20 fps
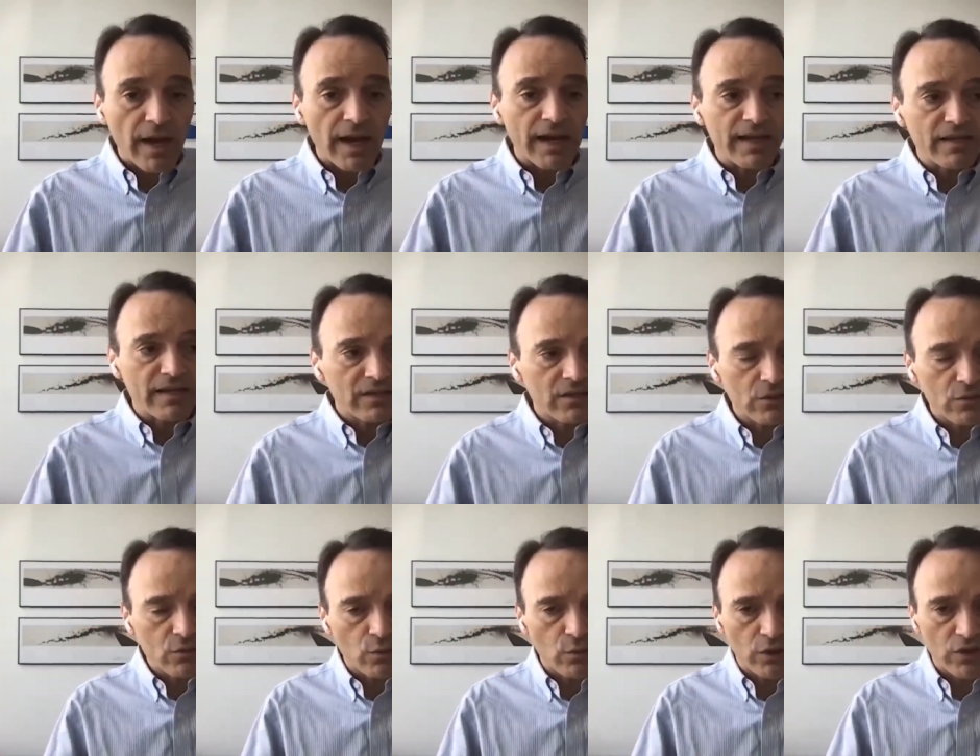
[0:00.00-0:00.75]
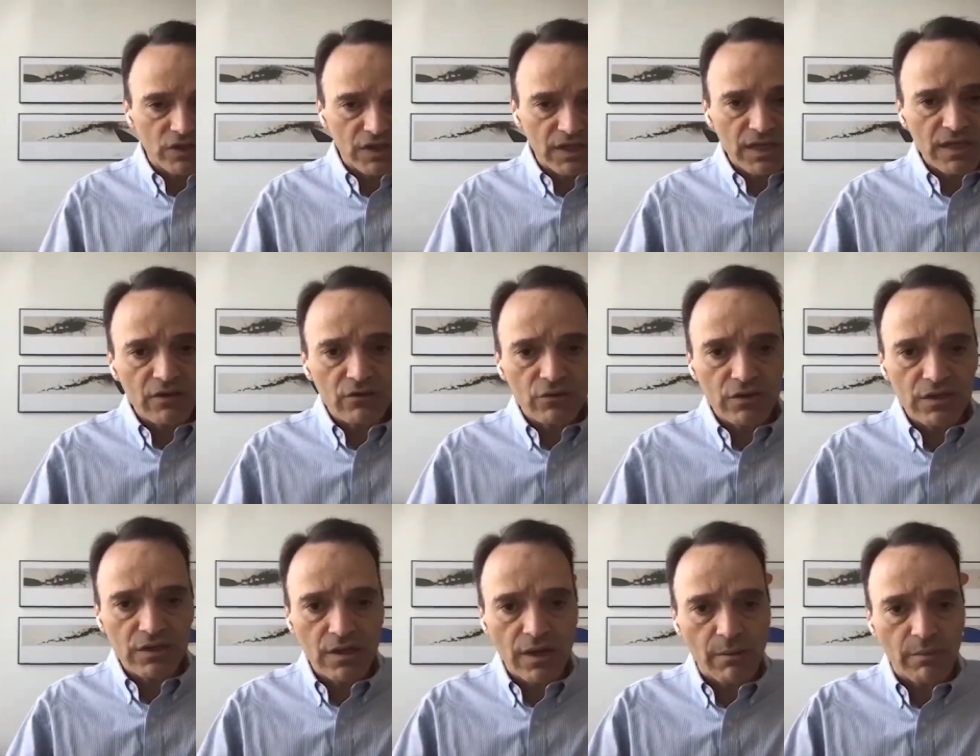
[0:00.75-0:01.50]
And it's what's
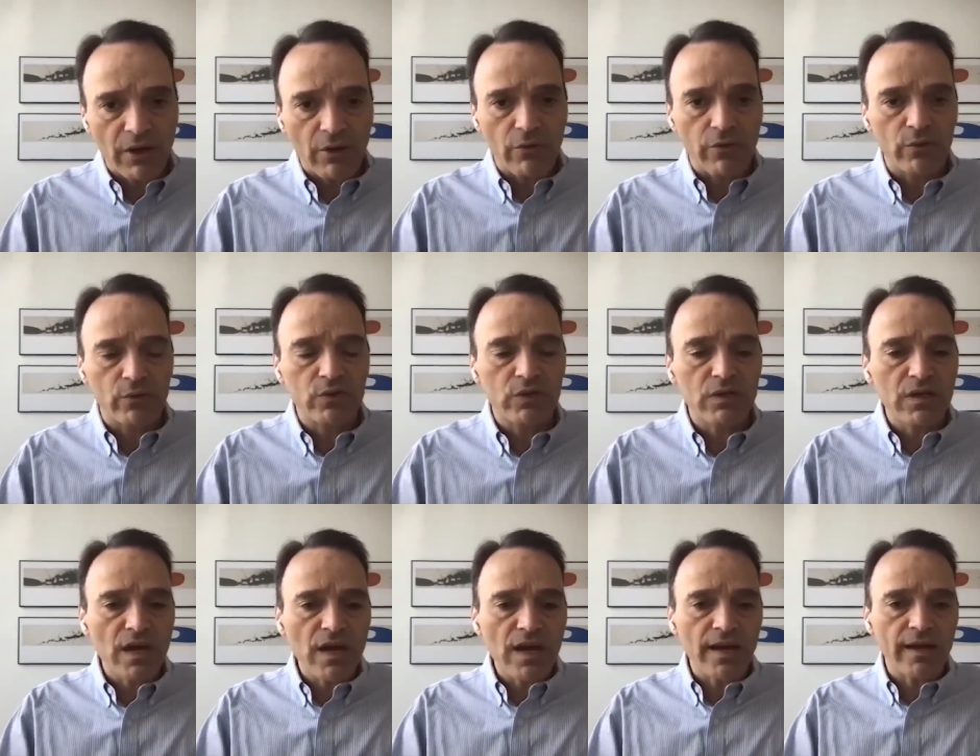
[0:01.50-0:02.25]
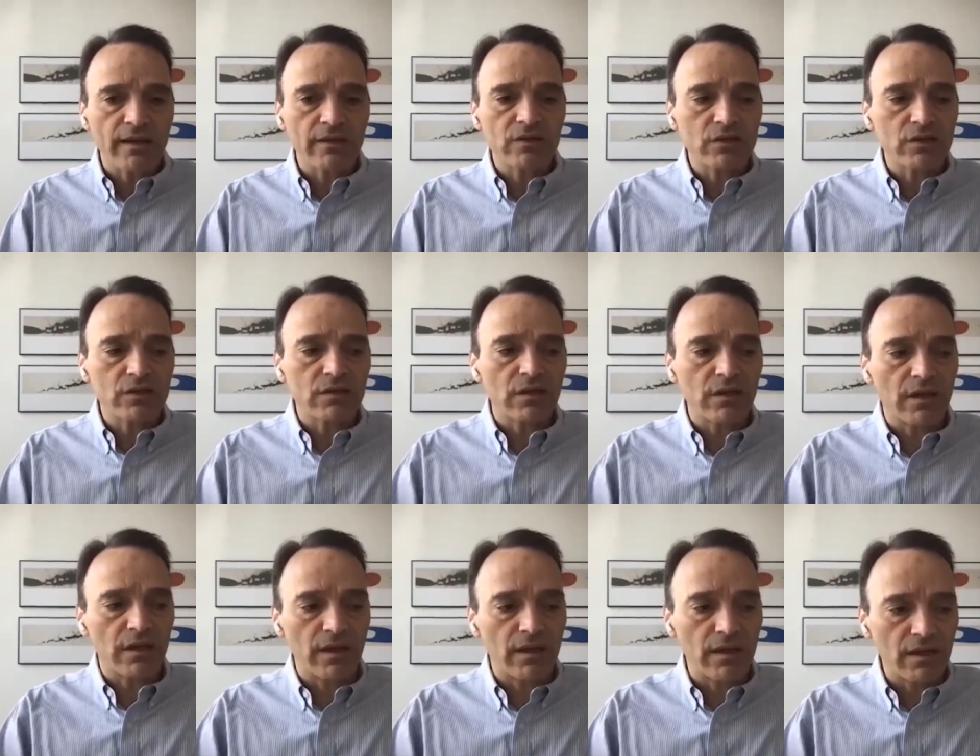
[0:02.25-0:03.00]
interesting about those nights
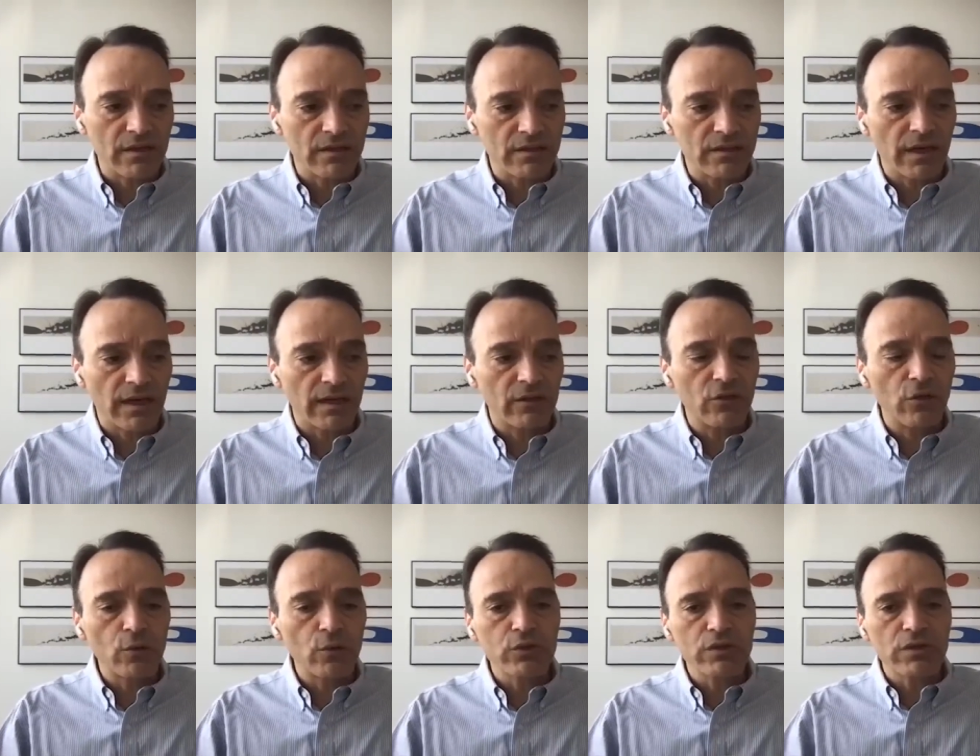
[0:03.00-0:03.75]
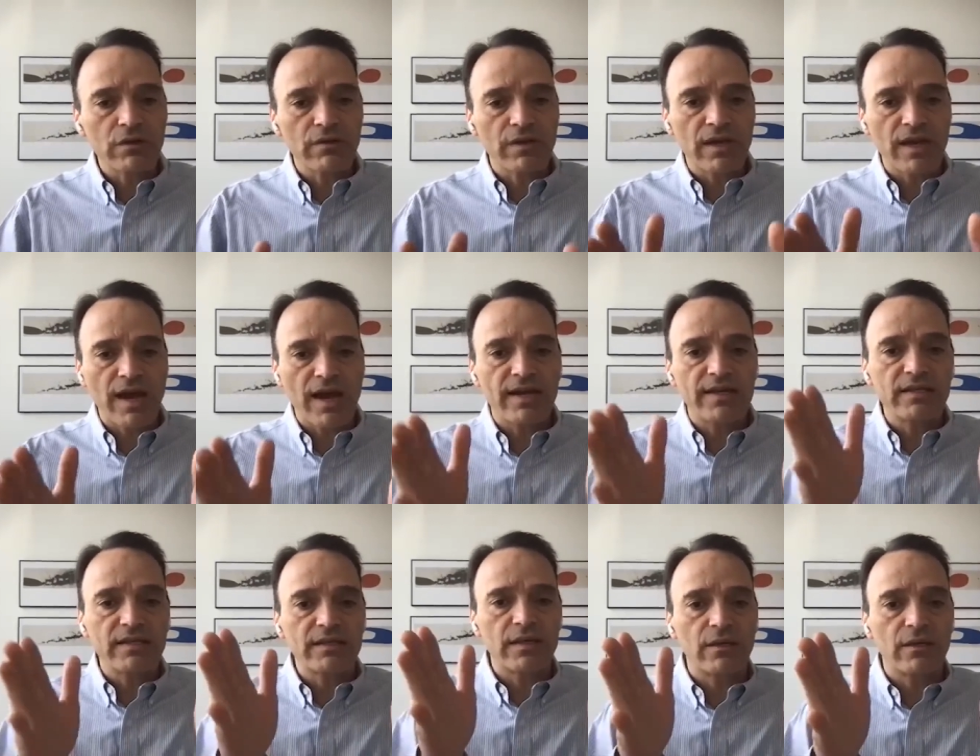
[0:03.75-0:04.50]
is that those are the
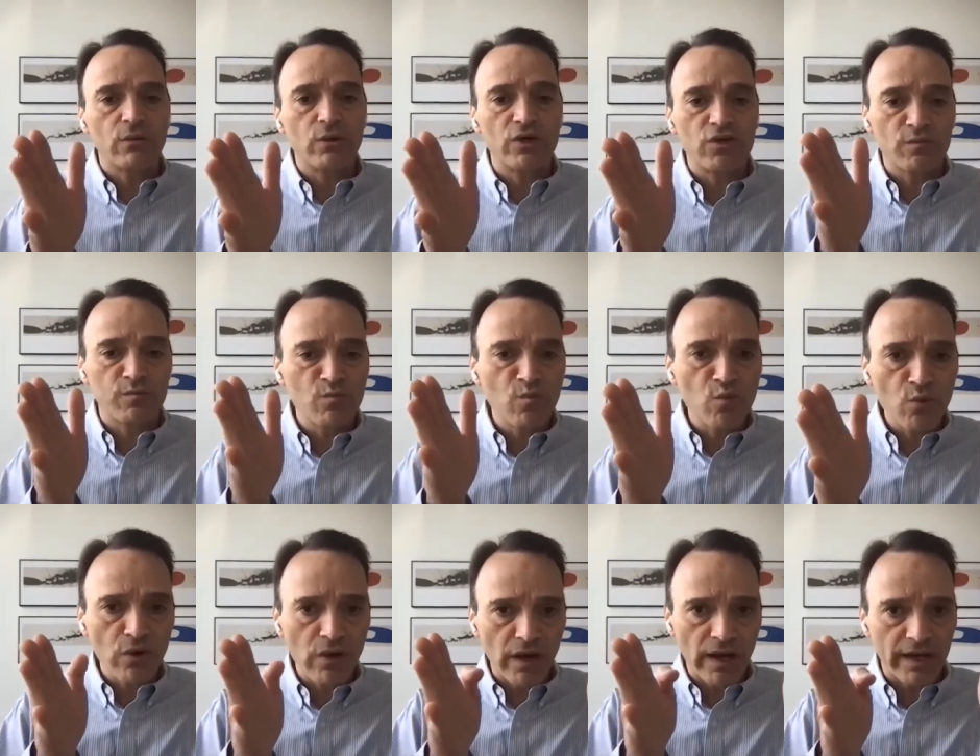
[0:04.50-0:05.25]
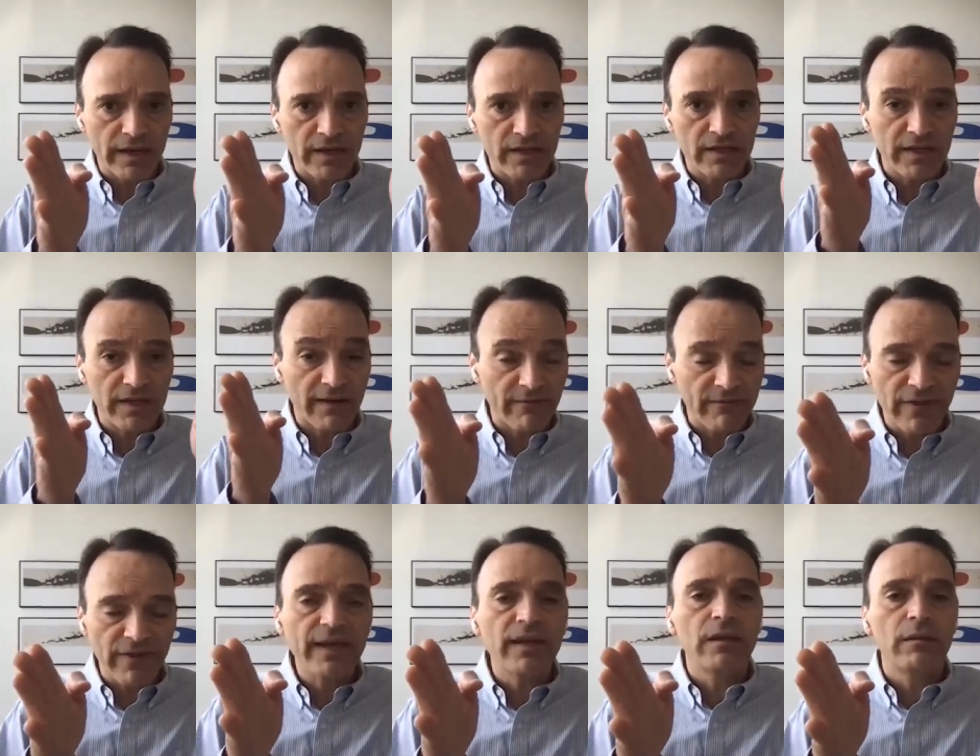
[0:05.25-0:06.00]
nights in which moonlight is
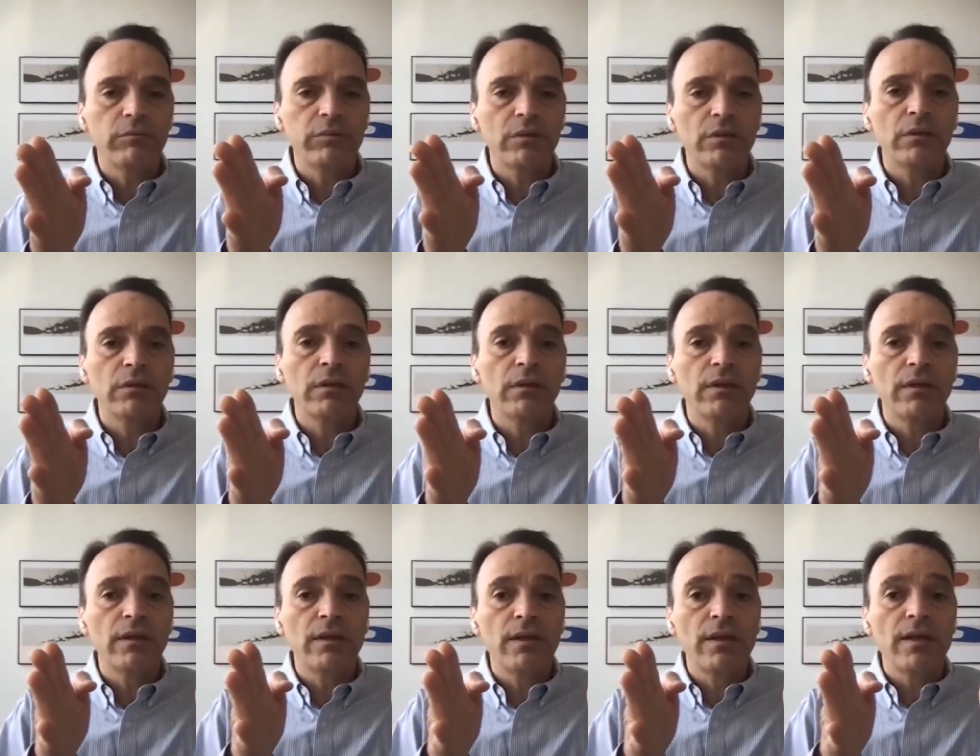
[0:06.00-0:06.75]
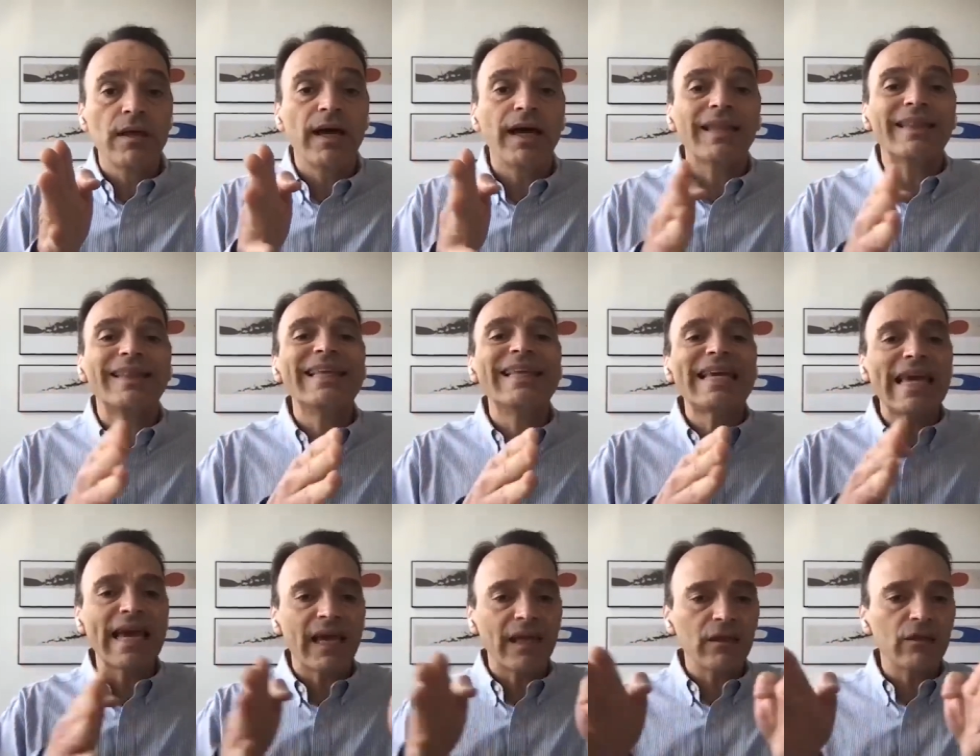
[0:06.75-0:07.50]
available at
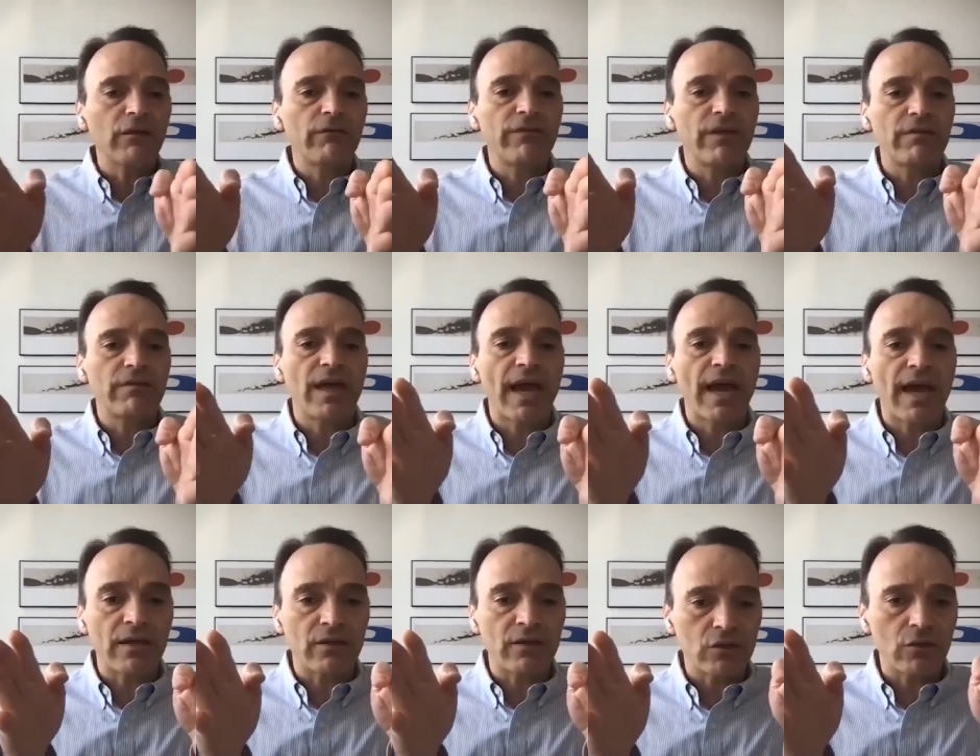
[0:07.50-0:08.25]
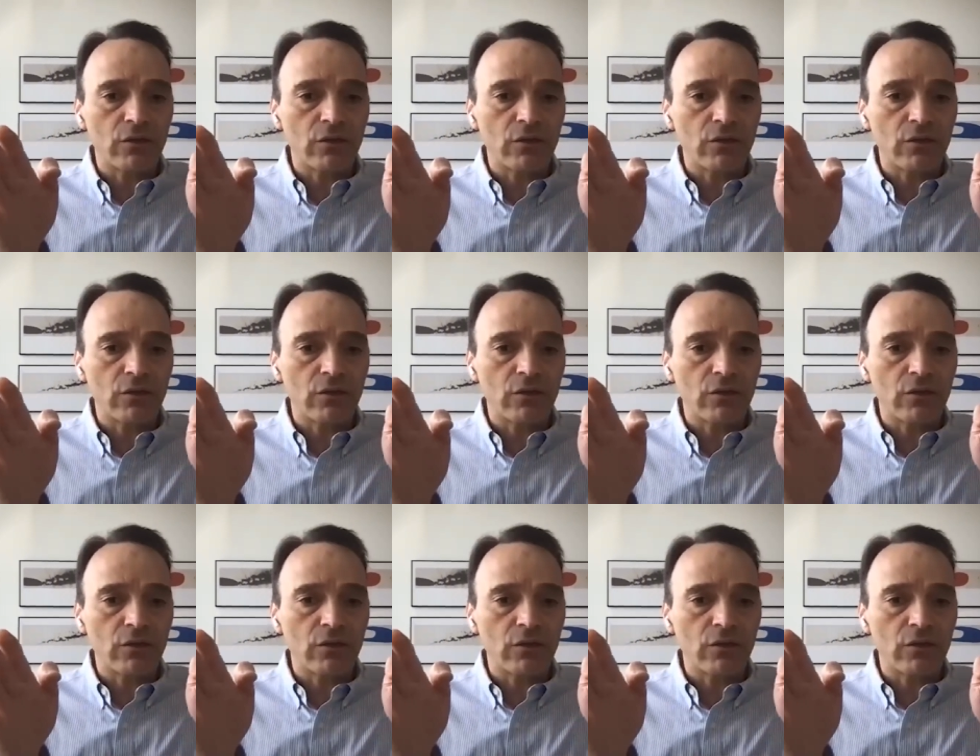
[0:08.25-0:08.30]
the end of the day.